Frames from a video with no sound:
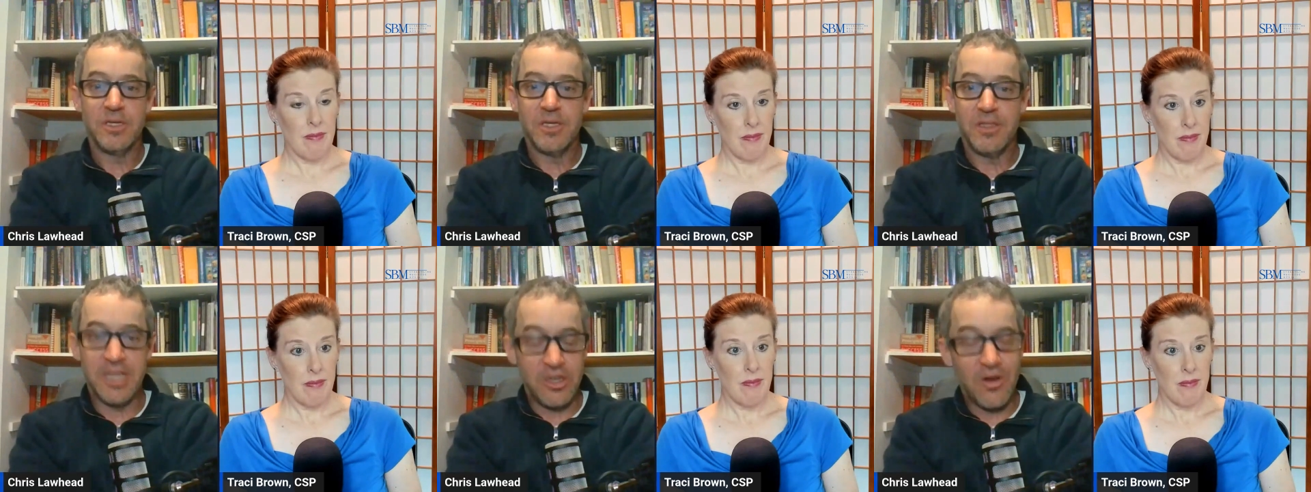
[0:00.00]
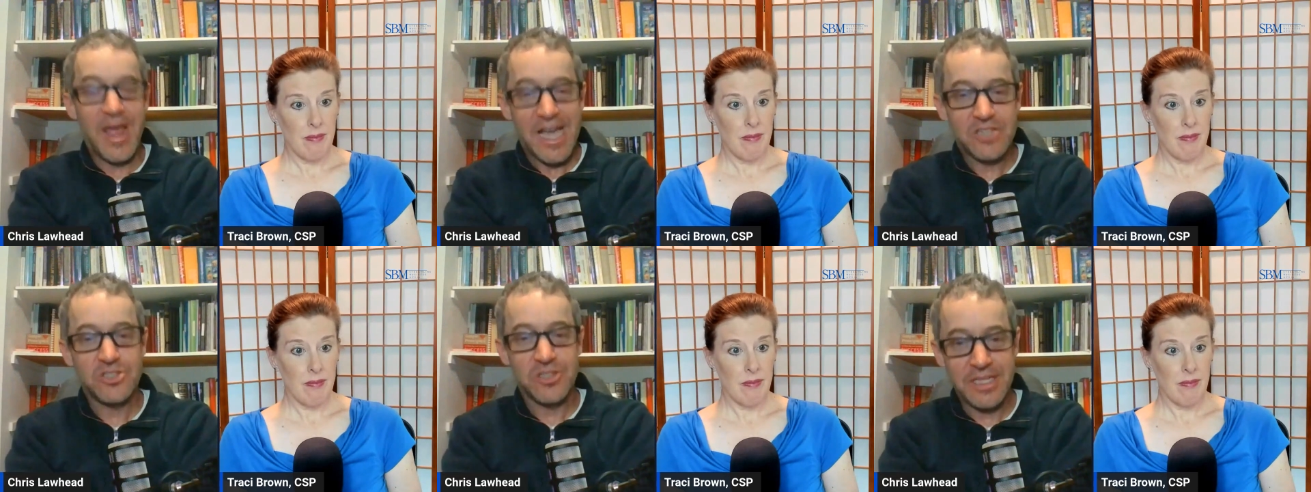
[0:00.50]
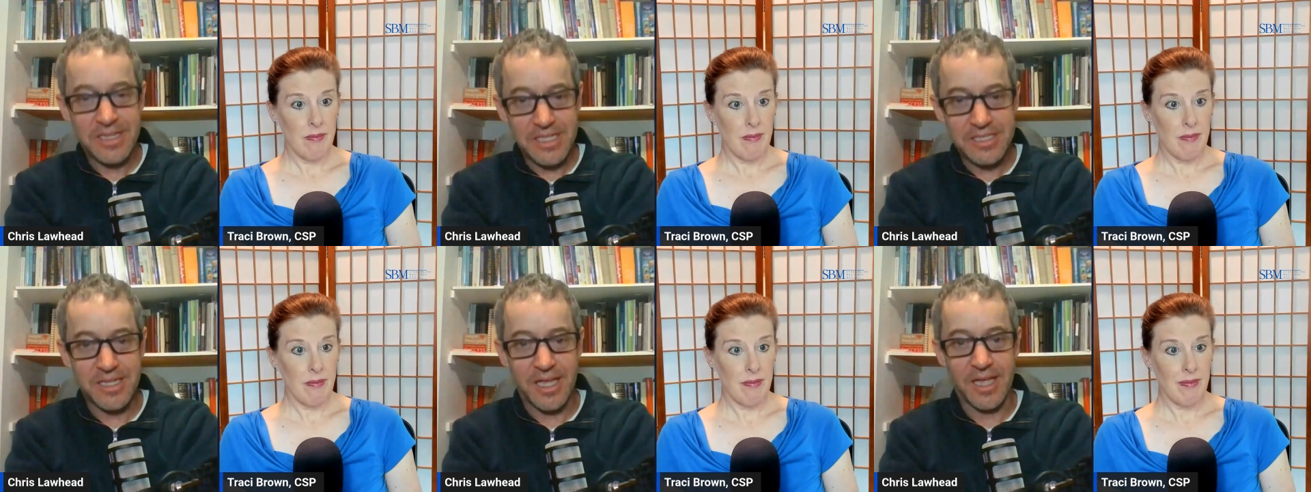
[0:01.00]
Speaker 1: then you're actually
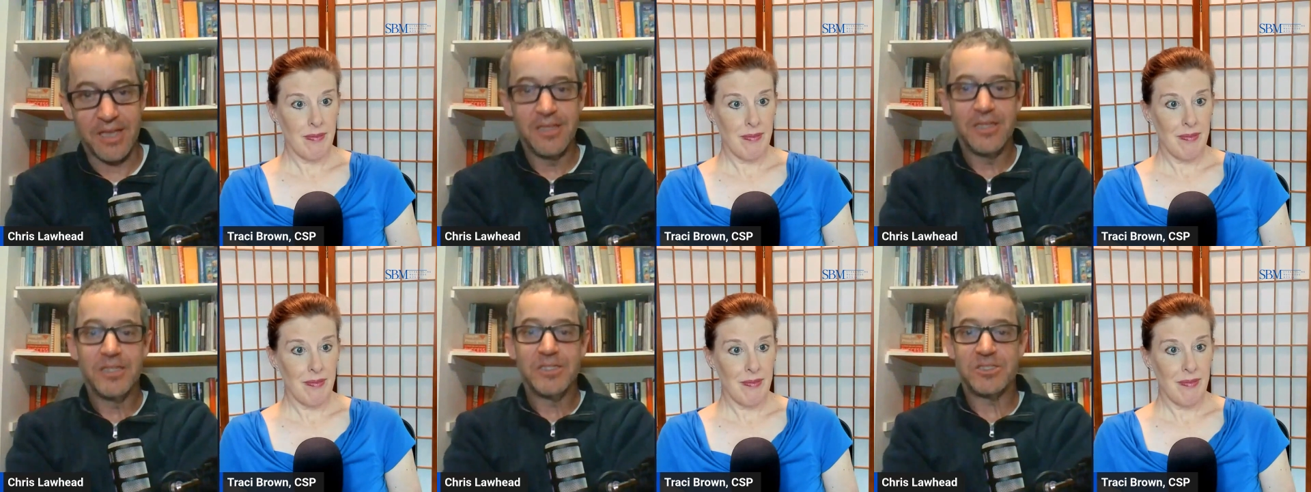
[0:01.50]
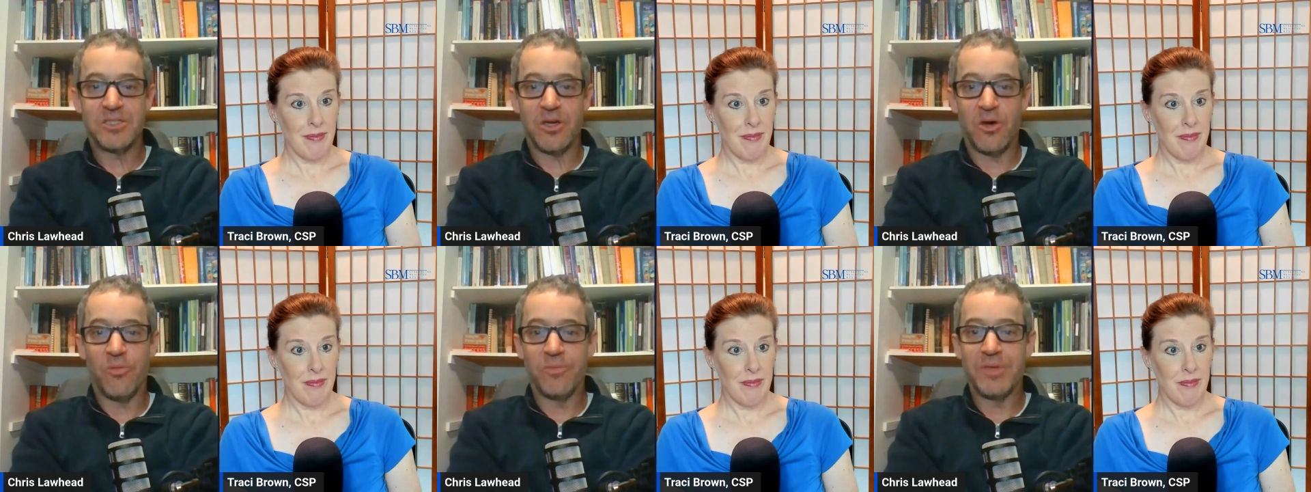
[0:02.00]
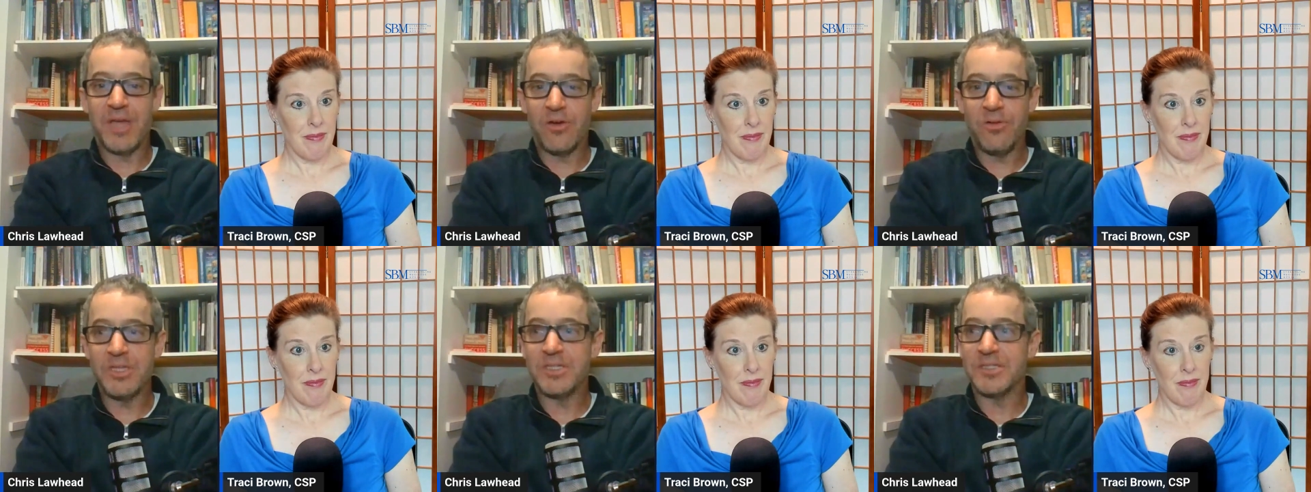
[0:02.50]
listening. So not only
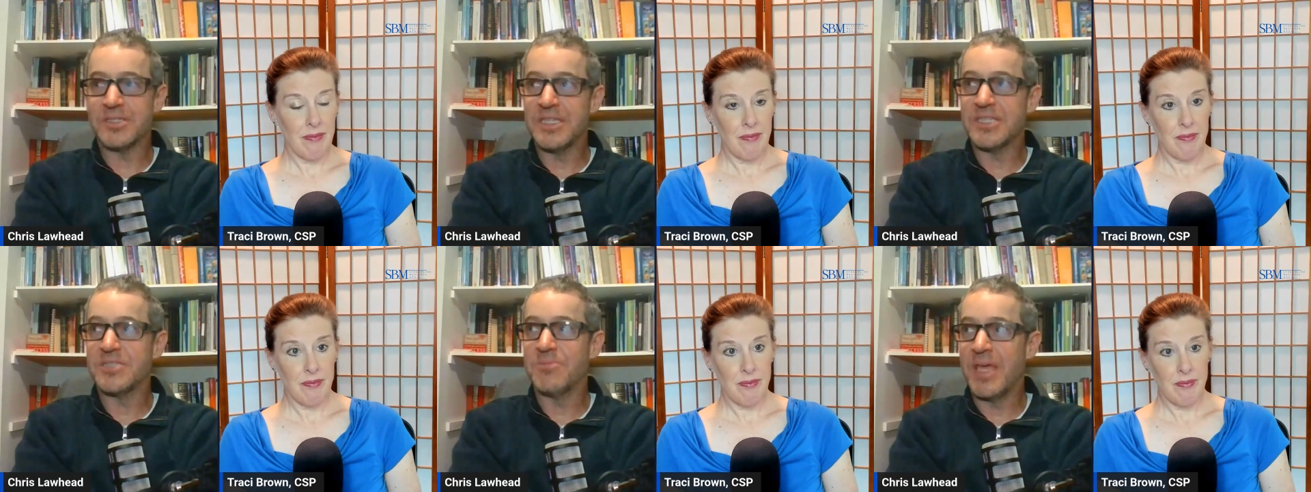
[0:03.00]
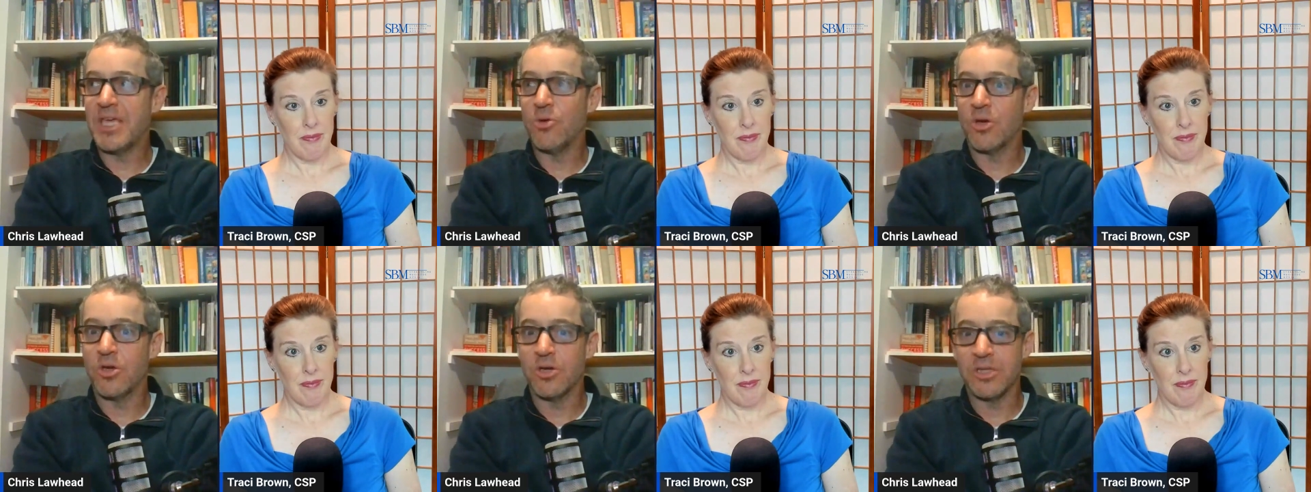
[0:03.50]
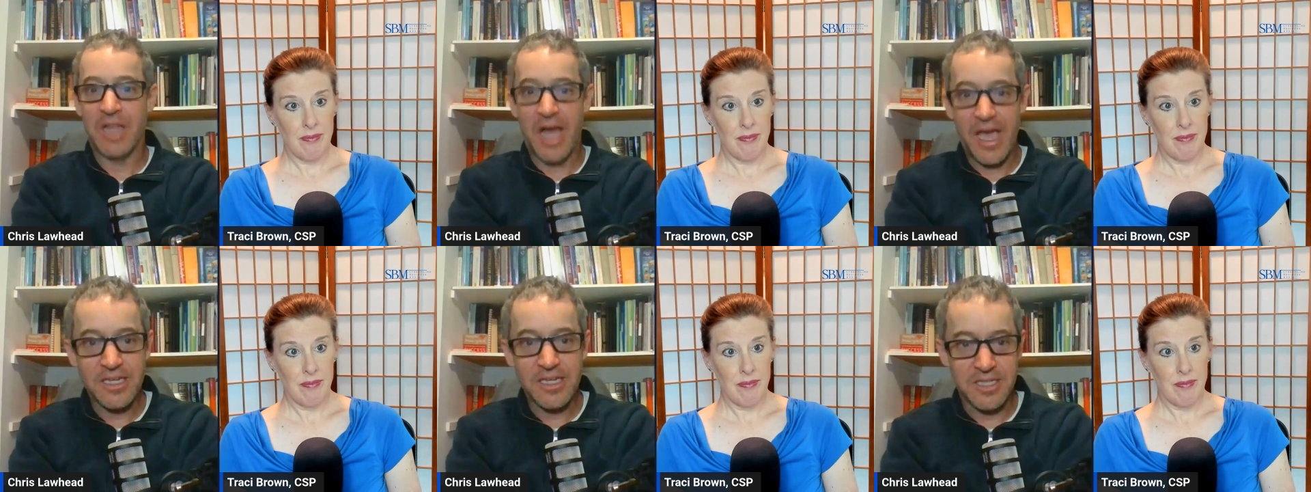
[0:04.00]
does this make you a good lie
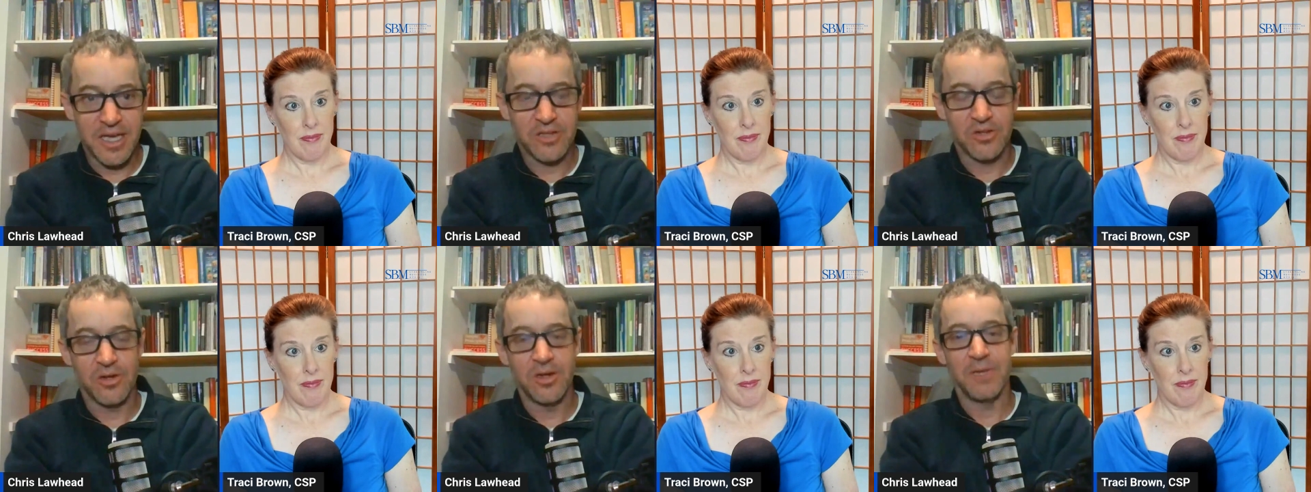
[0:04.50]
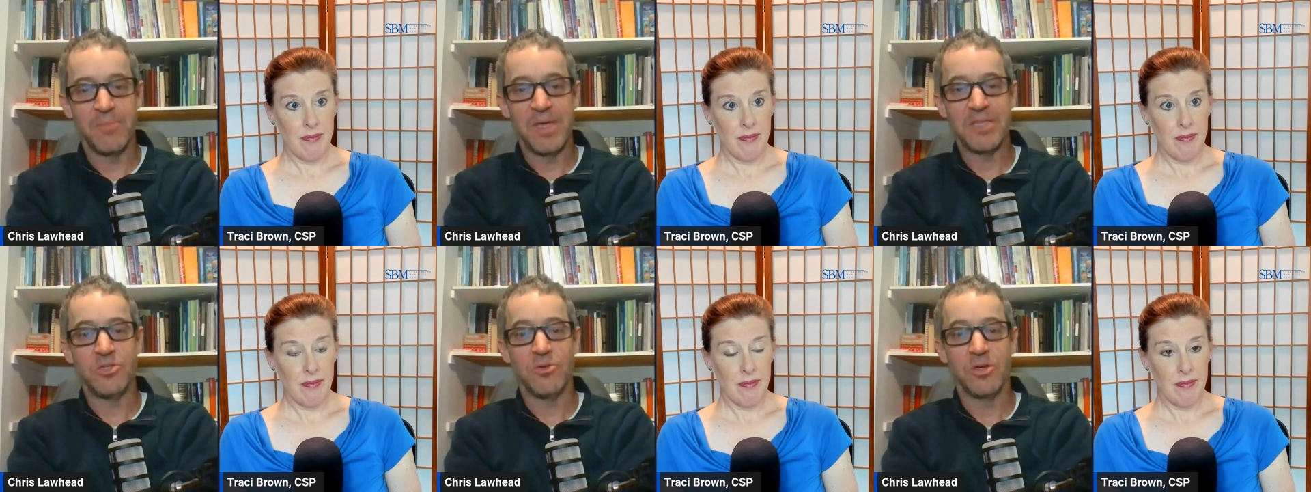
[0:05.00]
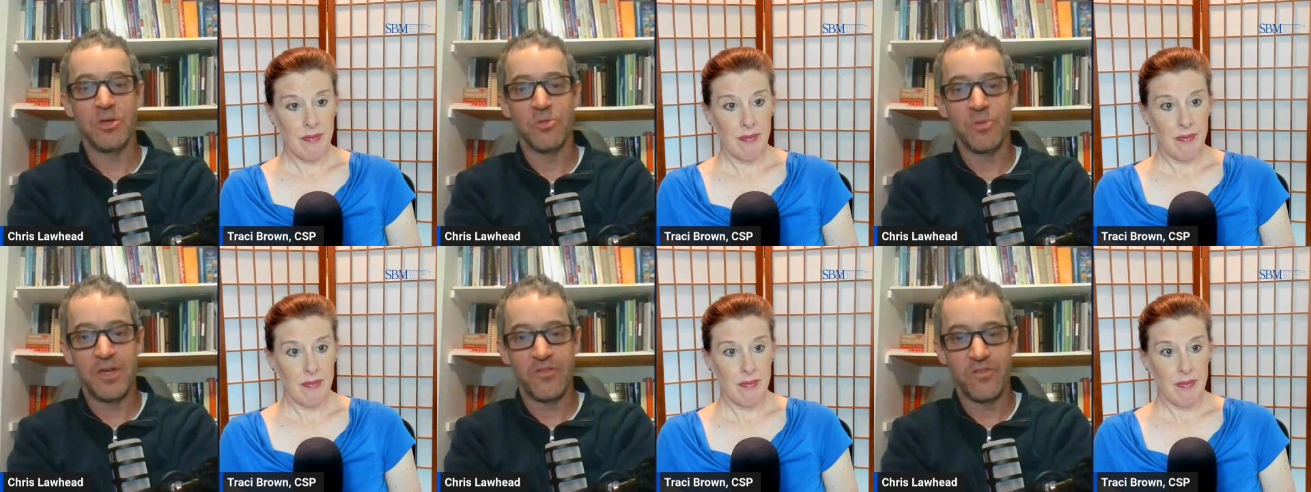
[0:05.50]
detector, it makes you a good read of
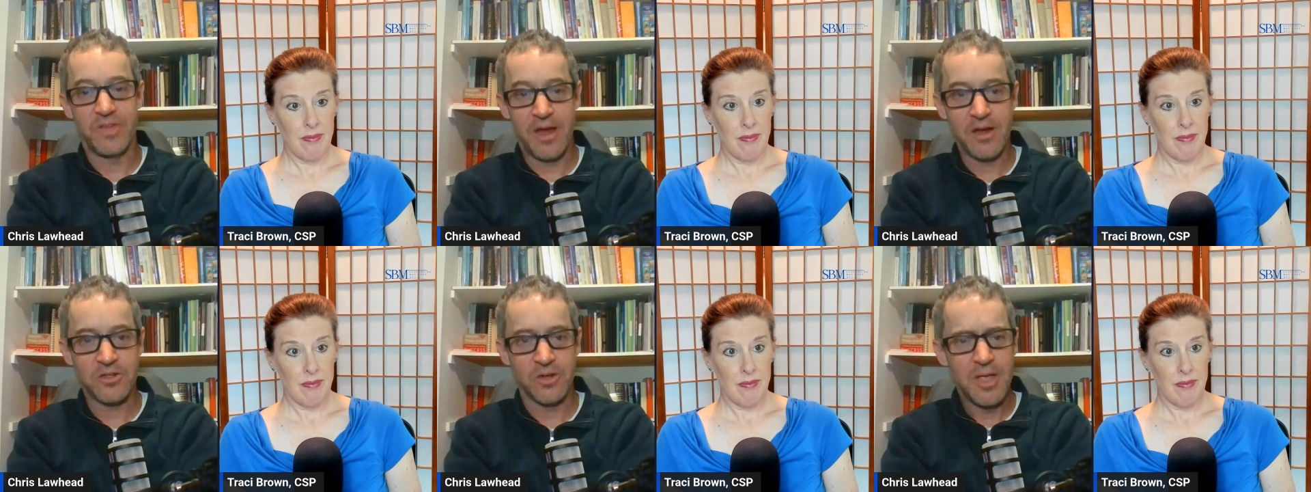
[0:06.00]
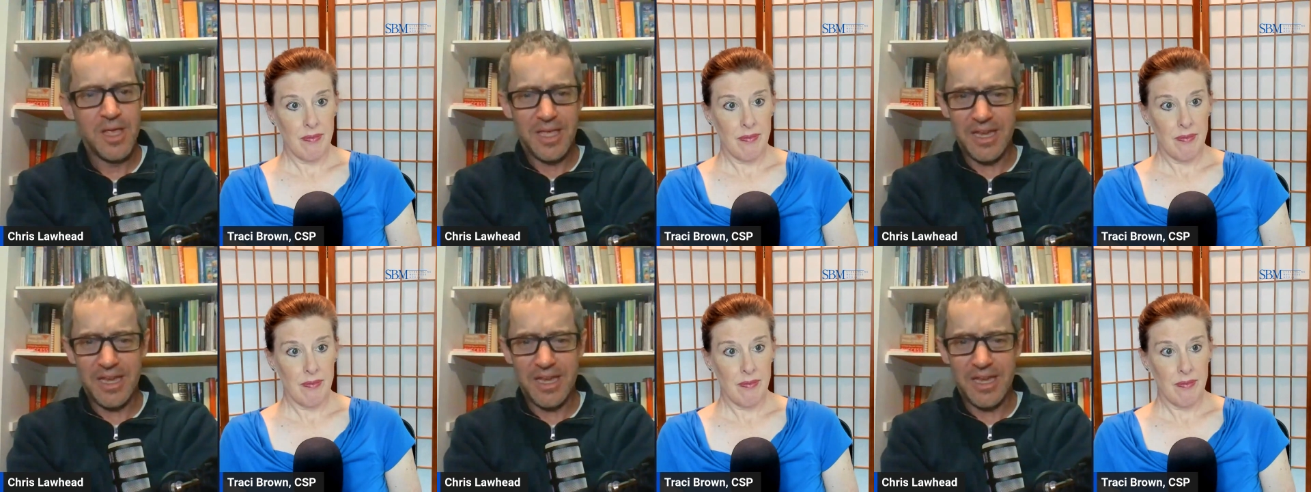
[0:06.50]
character. It also